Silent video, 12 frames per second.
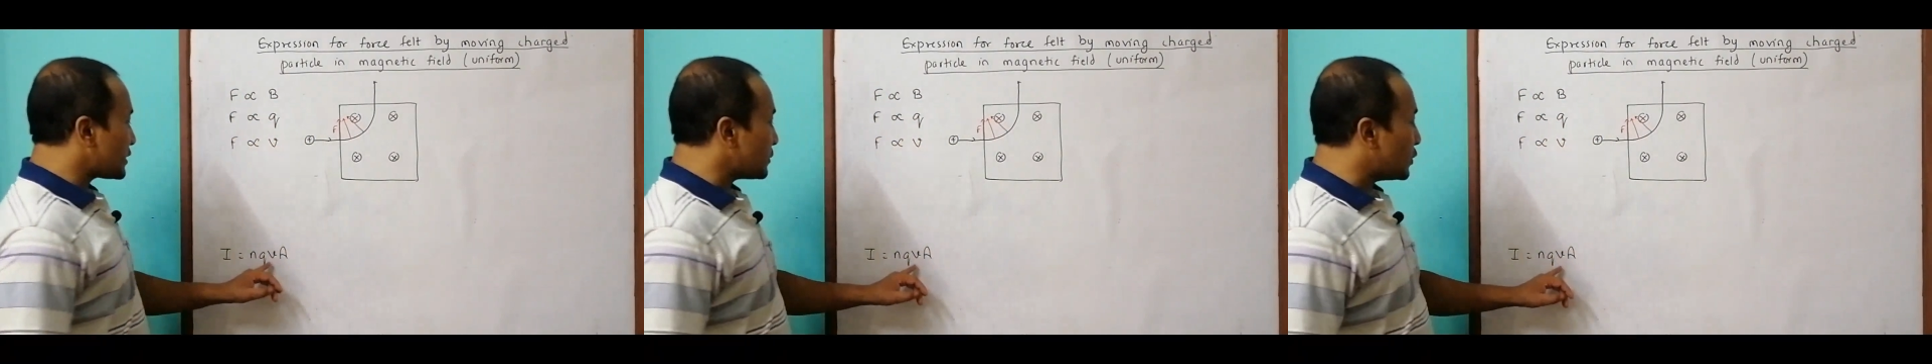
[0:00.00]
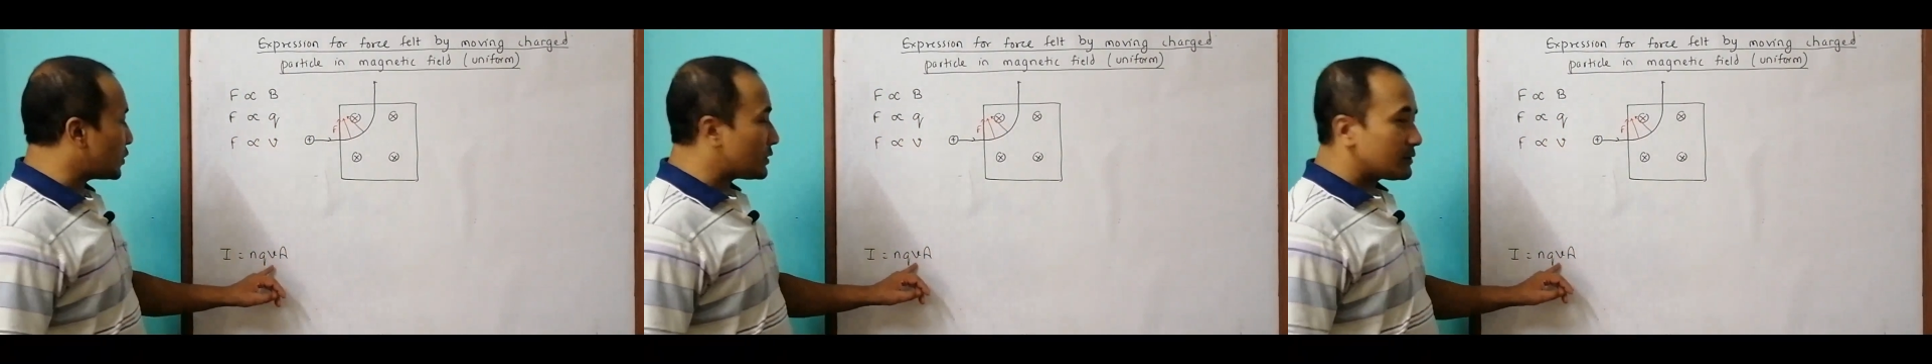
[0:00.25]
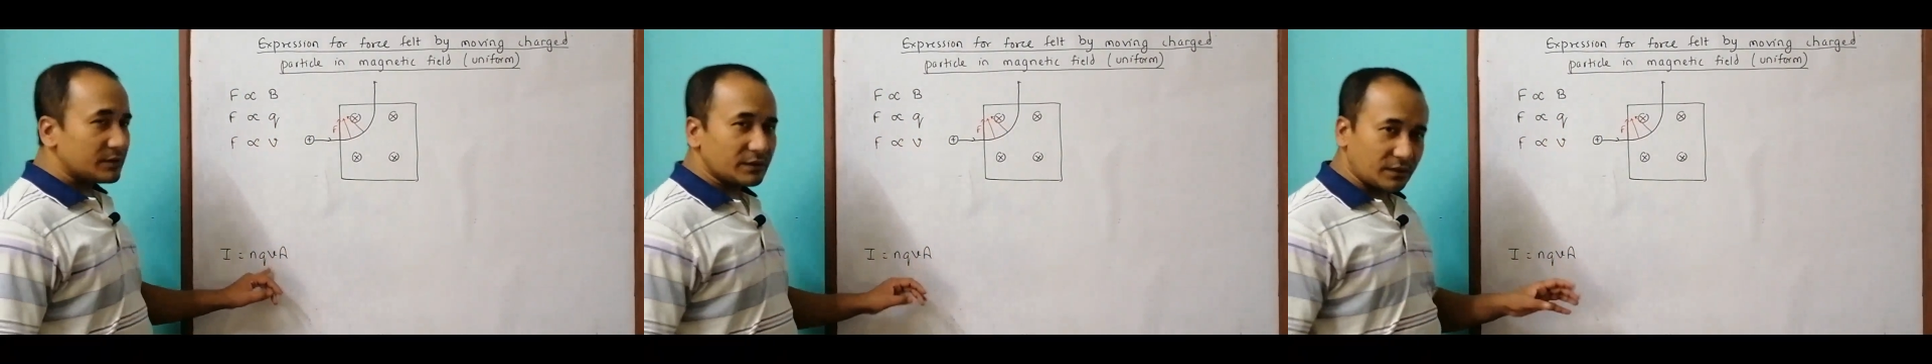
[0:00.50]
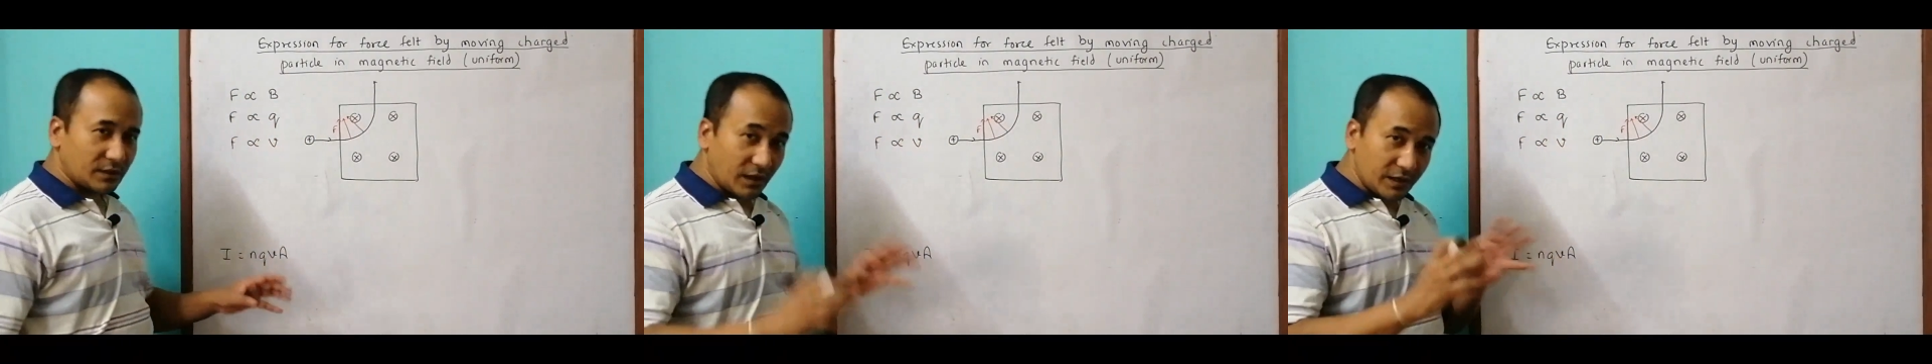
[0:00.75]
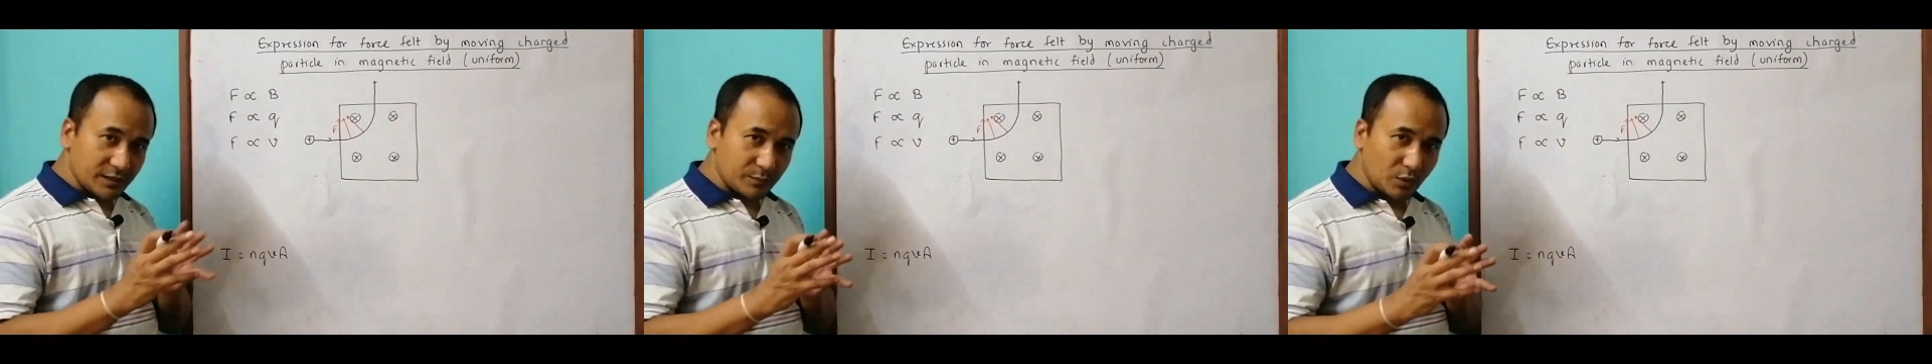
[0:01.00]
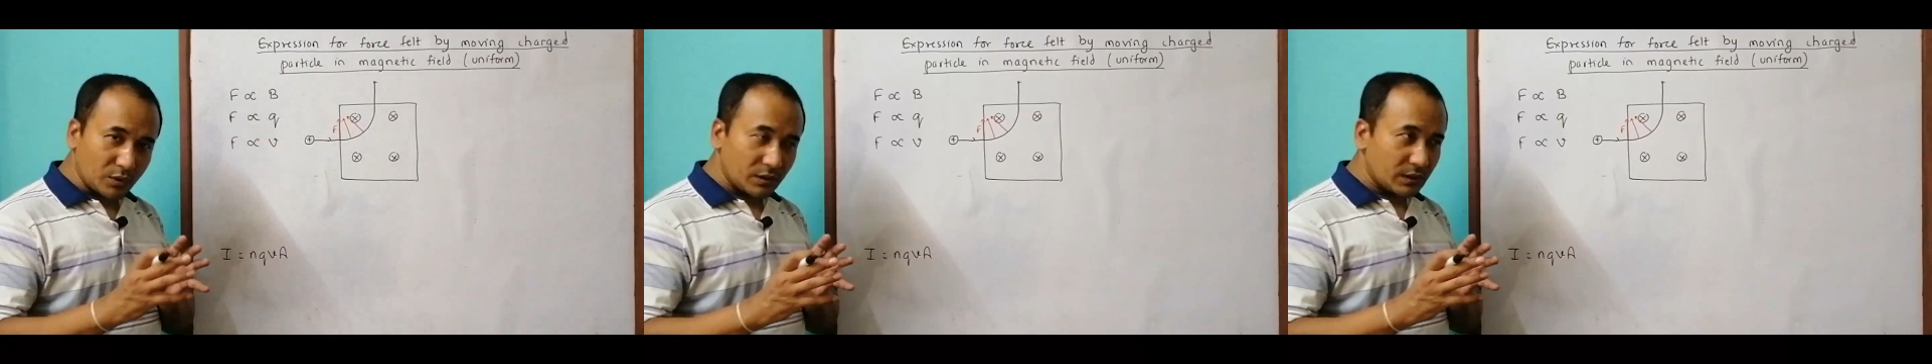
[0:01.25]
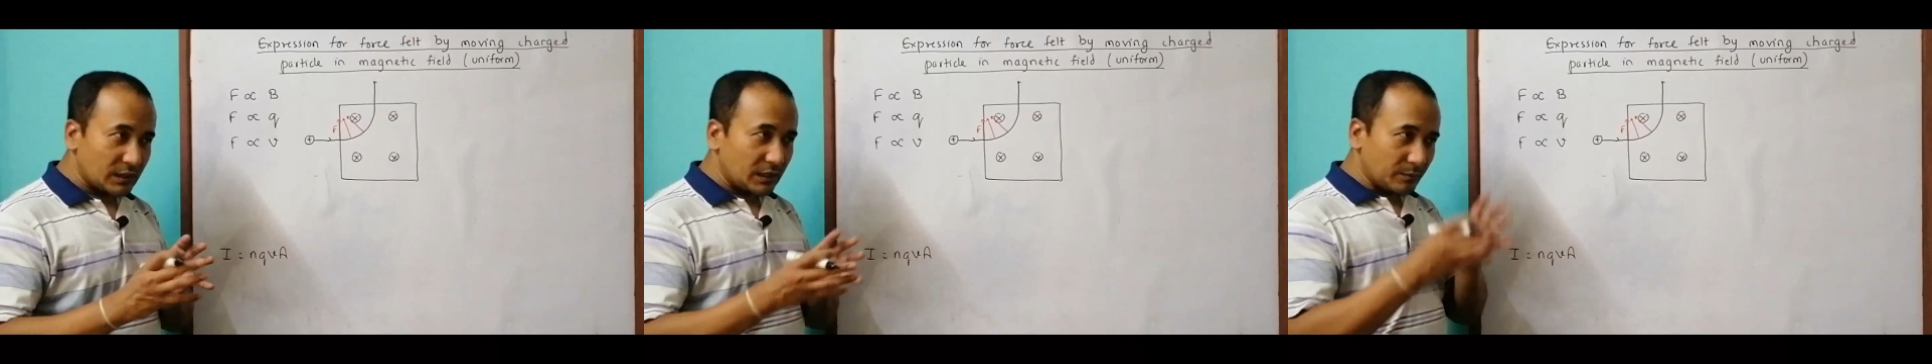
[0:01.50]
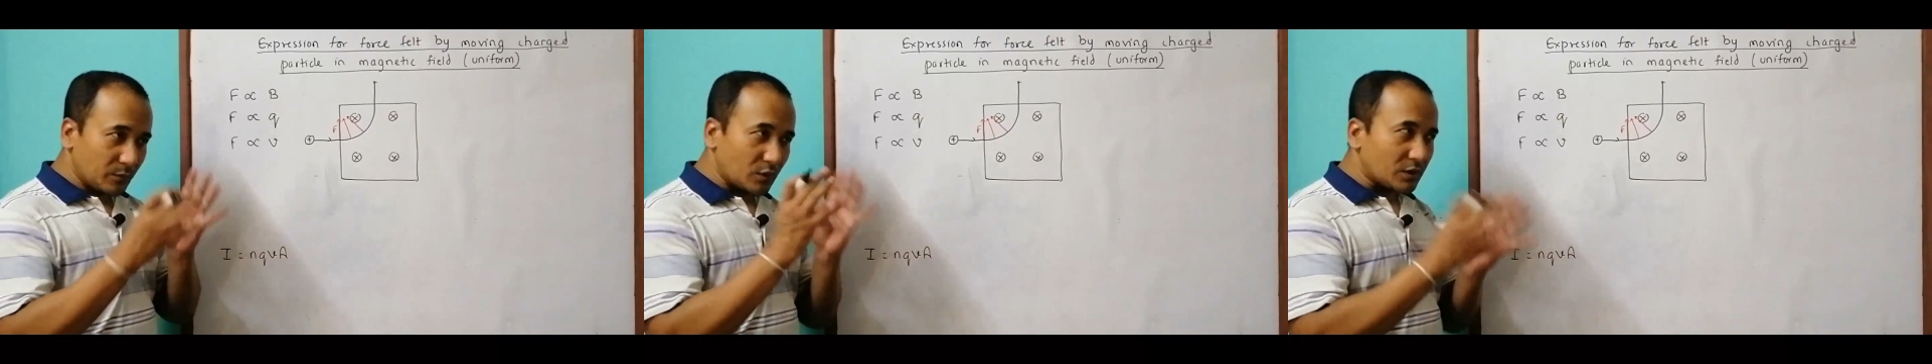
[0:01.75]
more, the current is more
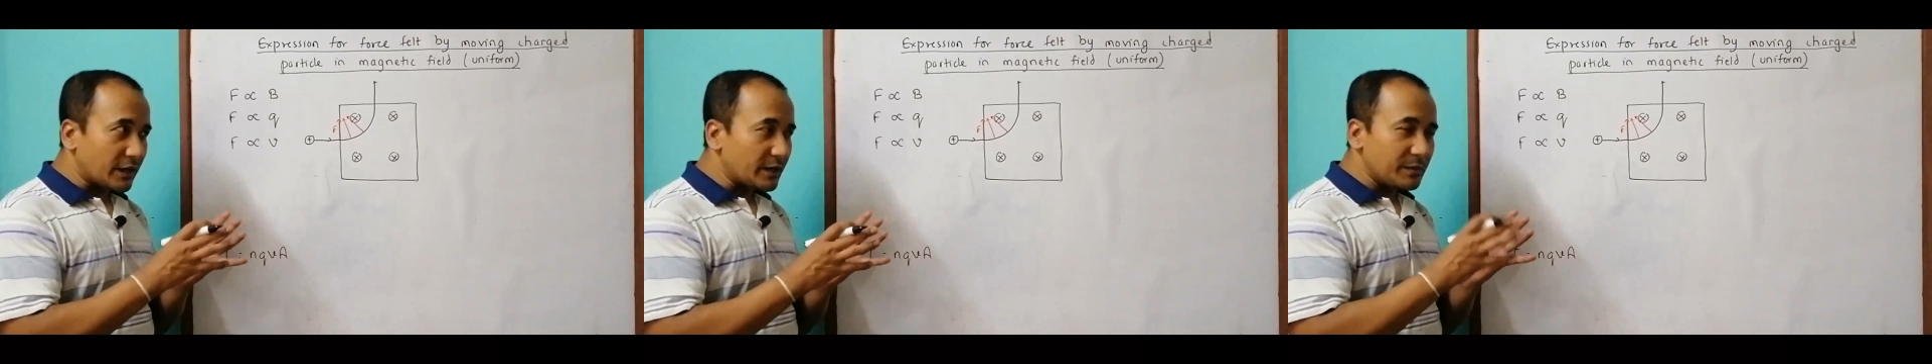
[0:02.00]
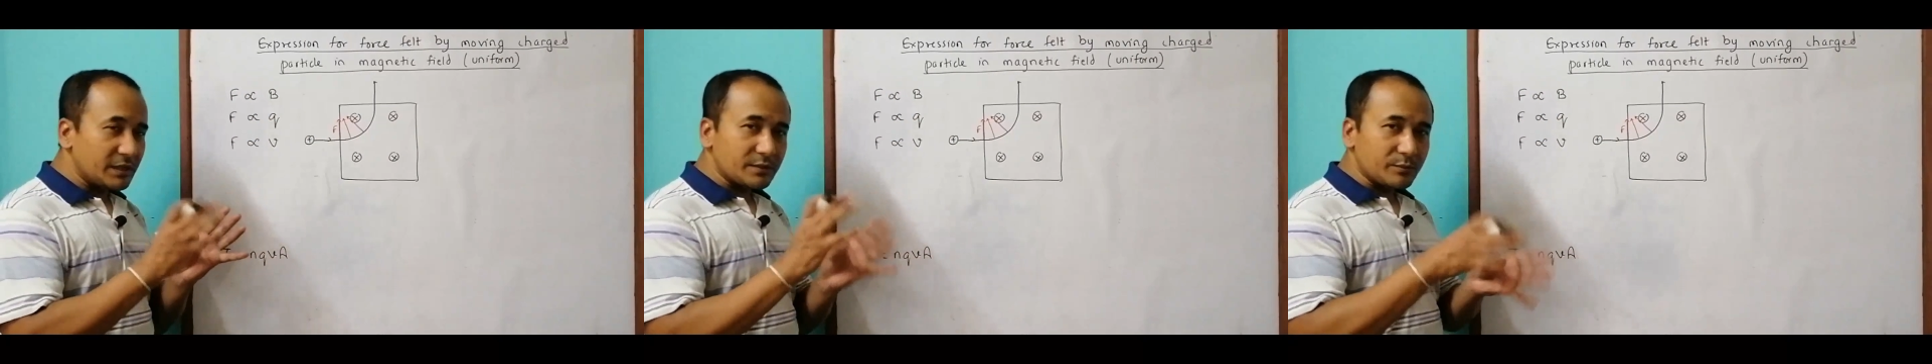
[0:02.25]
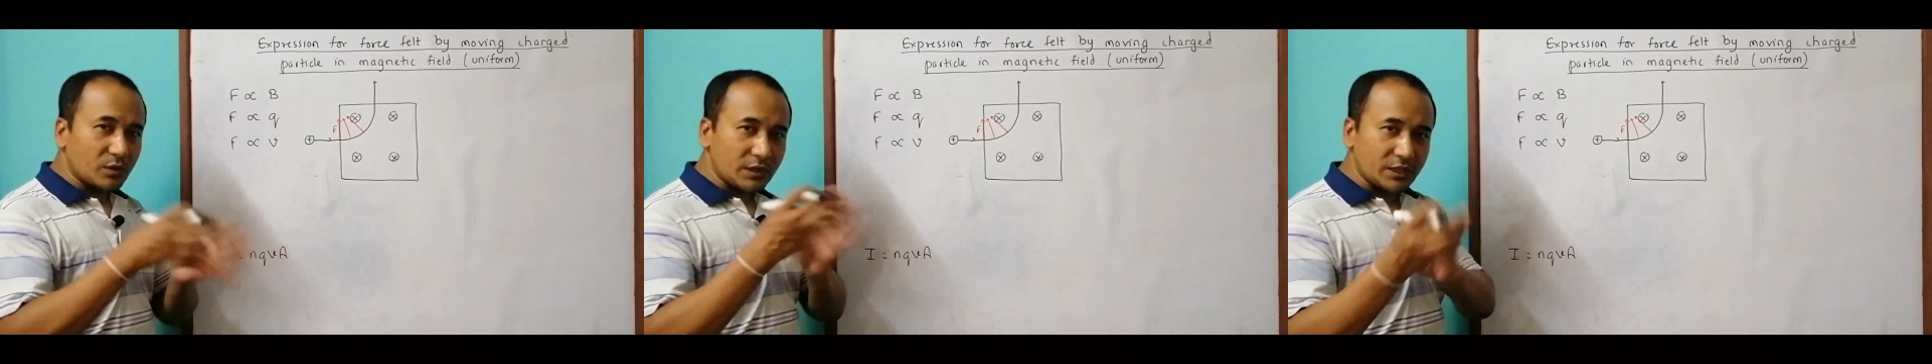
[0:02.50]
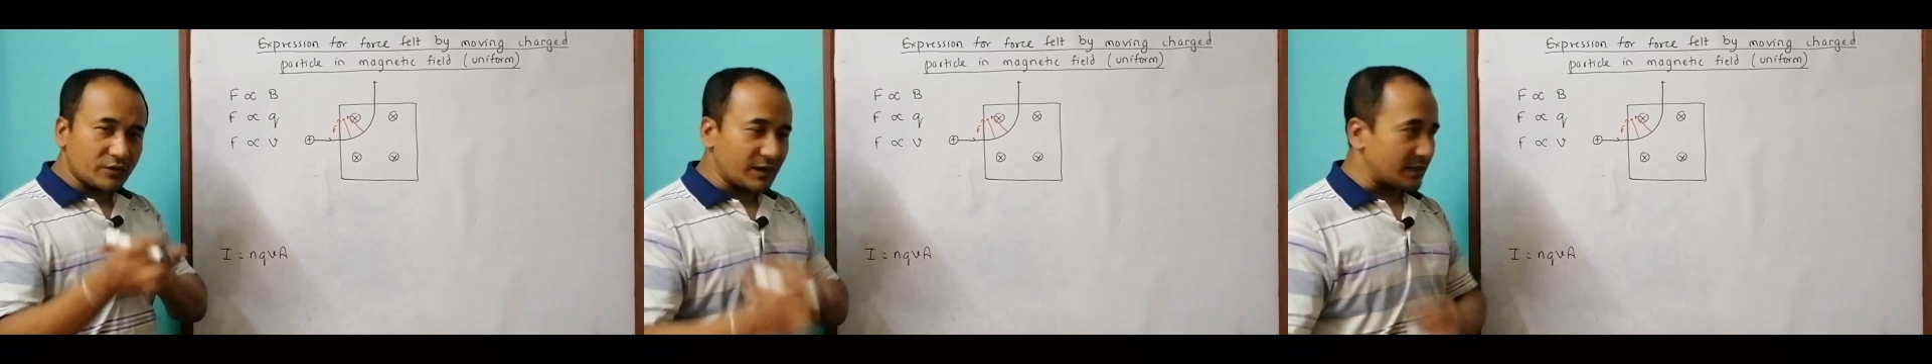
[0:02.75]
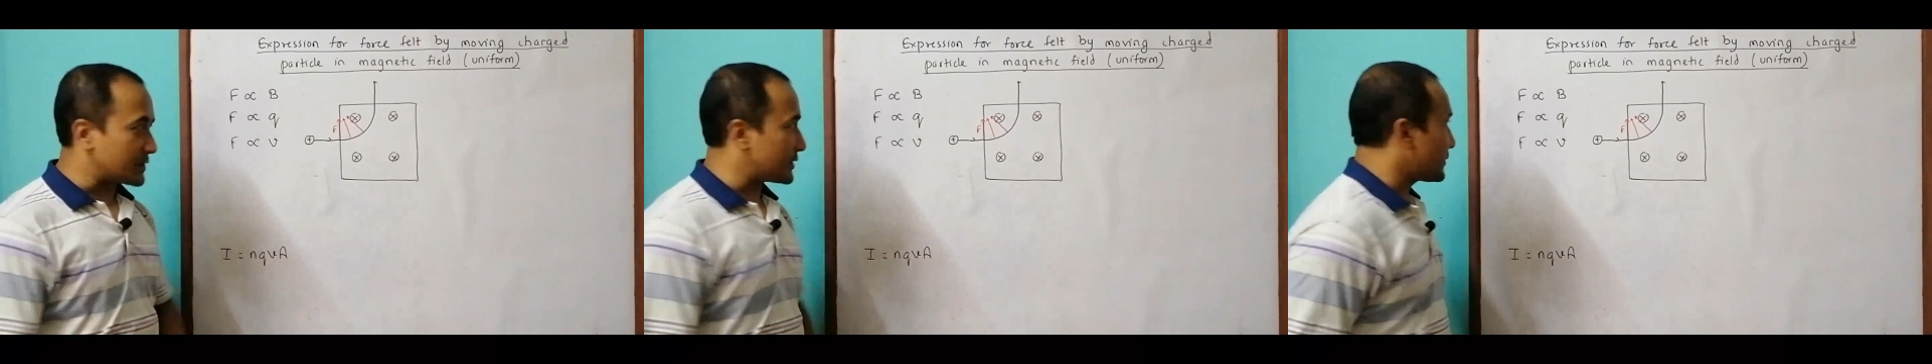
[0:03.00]
current means more interaction.